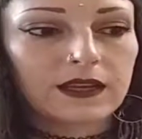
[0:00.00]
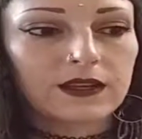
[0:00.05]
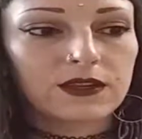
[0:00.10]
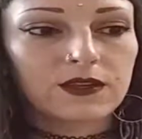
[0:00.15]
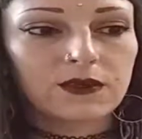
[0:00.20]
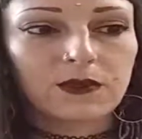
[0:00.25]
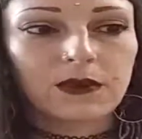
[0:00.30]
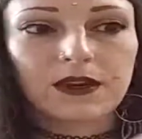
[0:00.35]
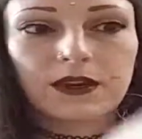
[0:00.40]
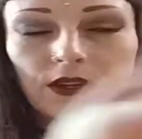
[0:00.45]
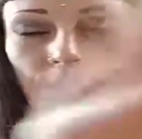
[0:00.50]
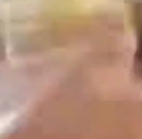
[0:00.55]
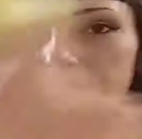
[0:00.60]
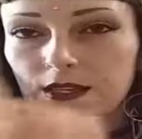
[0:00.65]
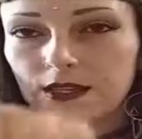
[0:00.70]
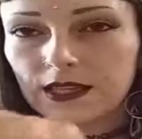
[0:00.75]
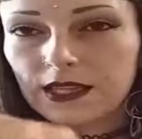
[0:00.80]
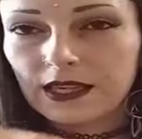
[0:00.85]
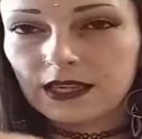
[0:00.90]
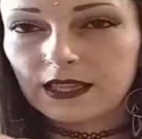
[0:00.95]
to where it
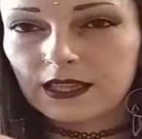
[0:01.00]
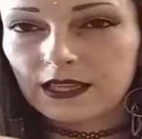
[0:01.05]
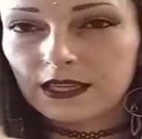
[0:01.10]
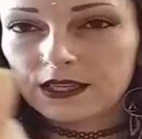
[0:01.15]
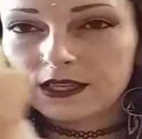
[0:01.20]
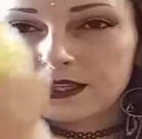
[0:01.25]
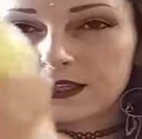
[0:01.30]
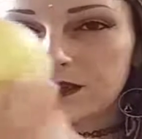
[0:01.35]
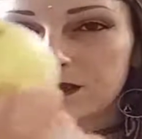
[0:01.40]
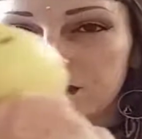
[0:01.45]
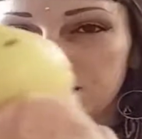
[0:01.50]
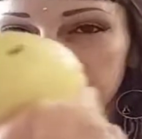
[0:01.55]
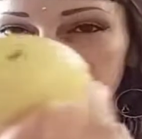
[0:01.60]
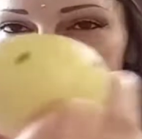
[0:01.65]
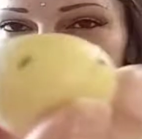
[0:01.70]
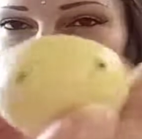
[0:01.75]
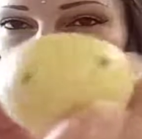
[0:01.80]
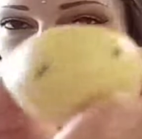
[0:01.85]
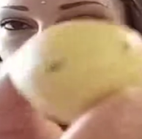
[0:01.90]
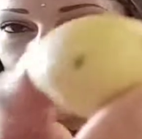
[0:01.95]
looks like this, to where the
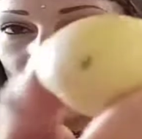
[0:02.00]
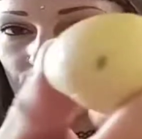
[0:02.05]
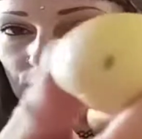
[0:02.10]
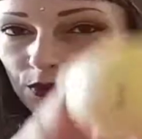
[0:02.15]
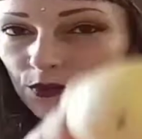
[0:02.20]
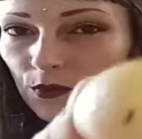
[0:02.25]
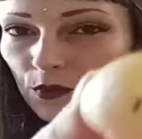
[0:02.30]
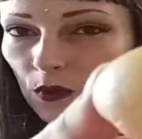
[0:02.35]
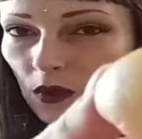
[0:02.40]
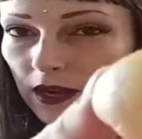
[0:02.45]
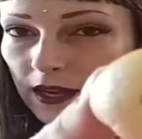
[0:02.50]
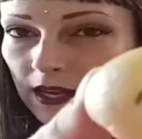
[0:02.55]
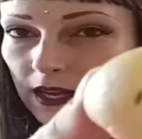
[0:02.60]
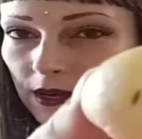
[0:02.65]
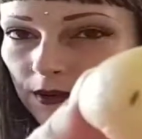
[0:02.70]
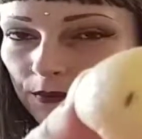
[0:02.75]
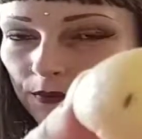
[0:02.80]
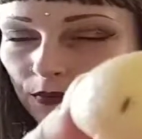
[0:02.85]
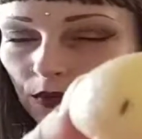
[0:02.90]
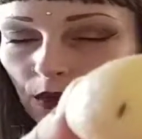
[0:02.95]
seed is
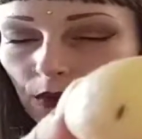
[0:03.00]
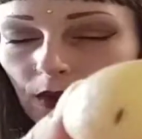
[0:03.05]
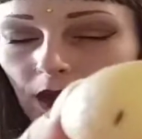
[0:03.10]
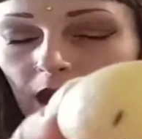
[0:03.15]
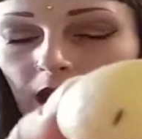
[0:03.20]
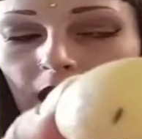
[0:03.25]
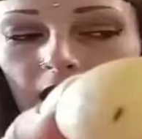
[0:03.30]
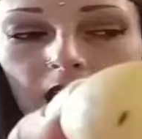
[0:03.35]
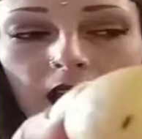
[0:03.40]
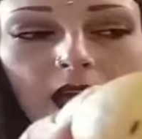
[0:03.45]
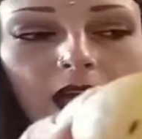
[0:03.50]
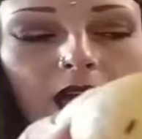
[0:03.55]
white, okay?